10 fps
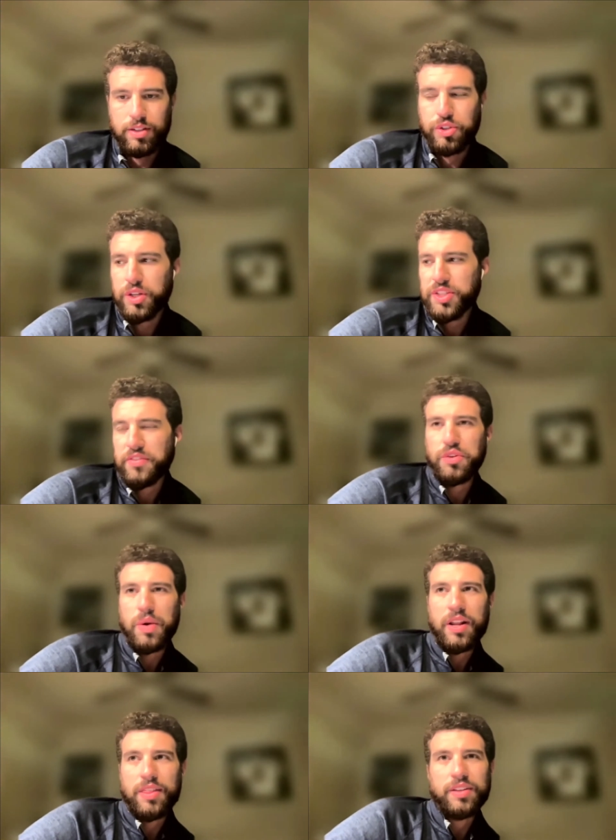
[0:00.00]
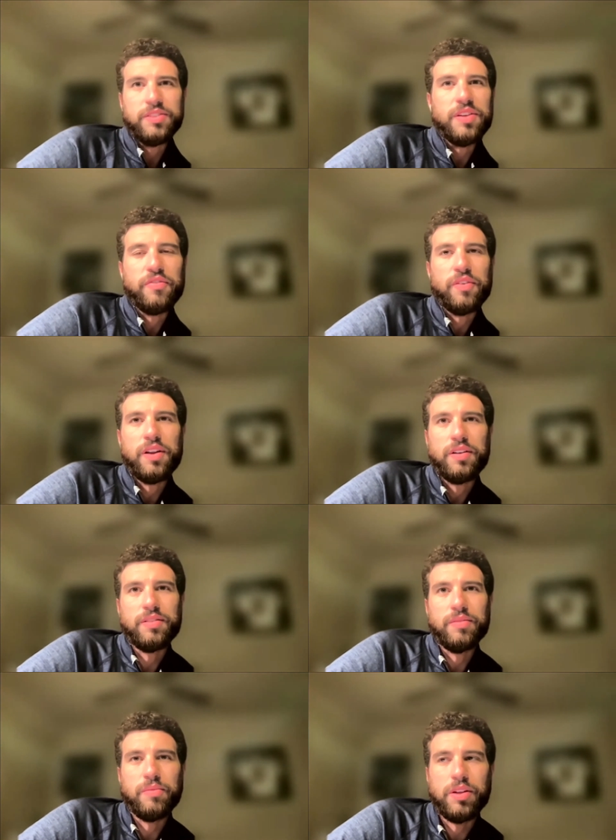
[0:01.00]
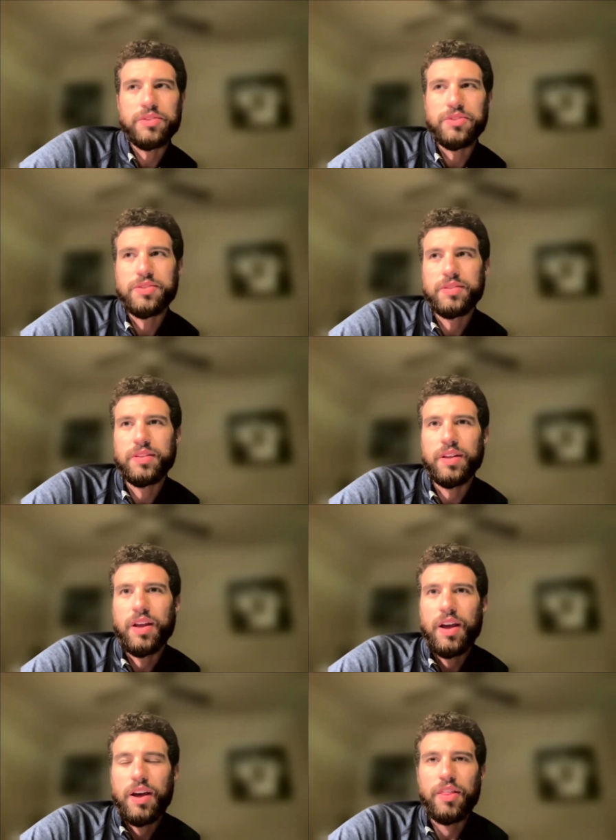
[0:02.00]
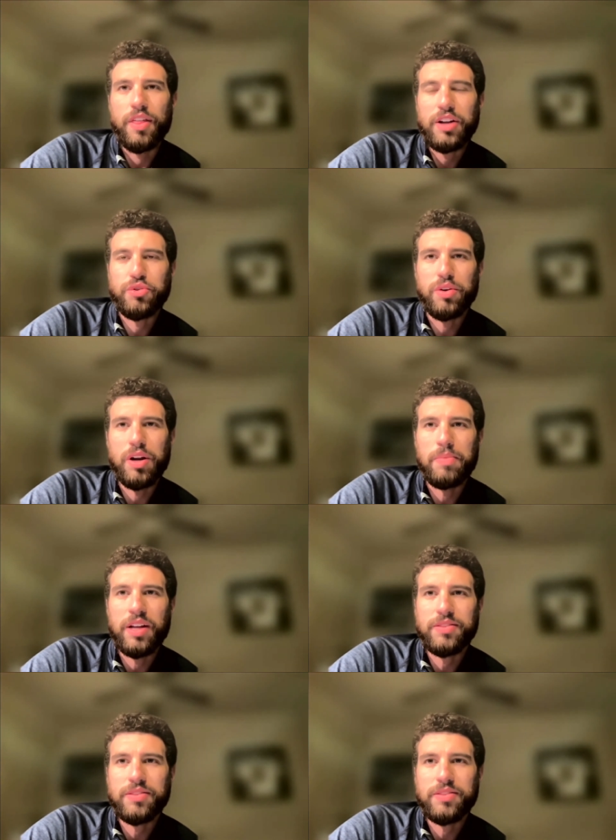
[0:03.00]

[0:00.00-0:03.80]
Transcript: Do you guys have to do anything different? Because that trip,